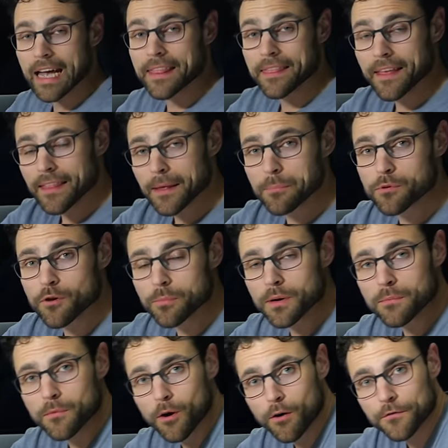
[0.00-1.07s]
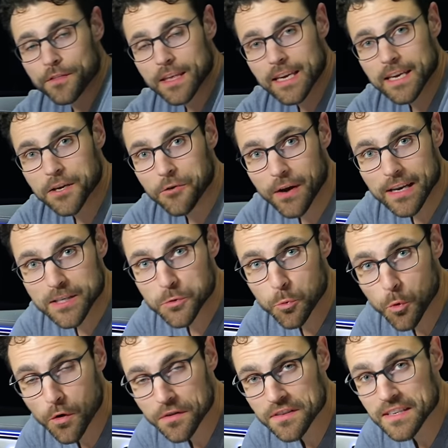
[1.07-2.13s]
Another problem of the E Q S
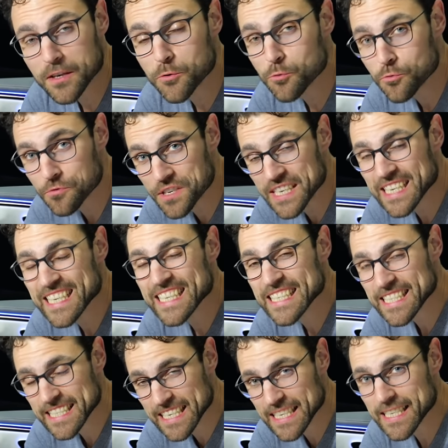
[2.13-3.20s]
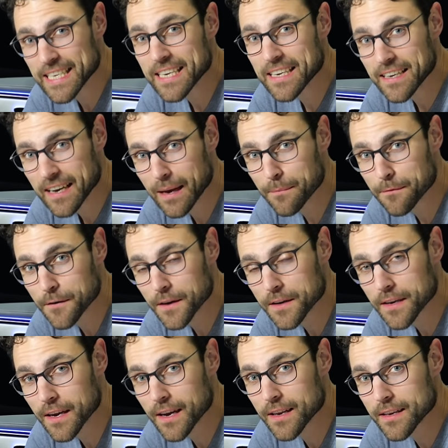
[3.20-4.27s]
was the rear seating
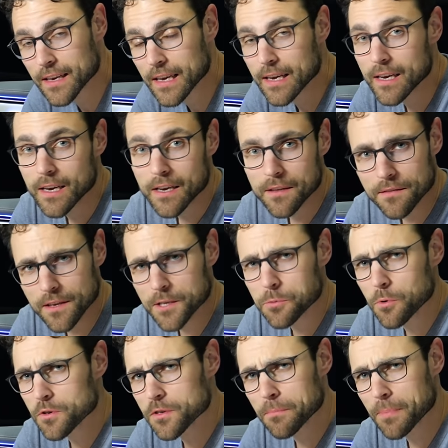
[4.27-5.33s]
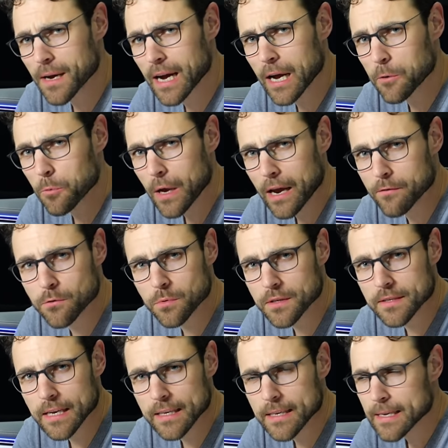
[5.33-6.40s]
comfort, and this was a part where everyone
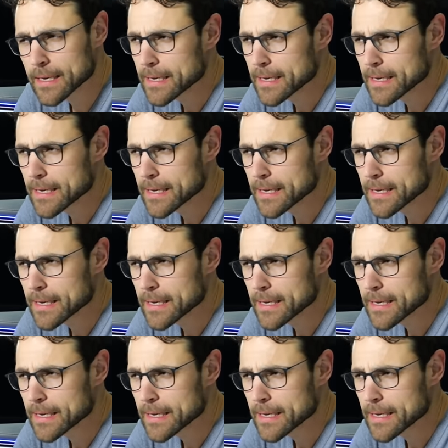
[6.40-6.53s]
said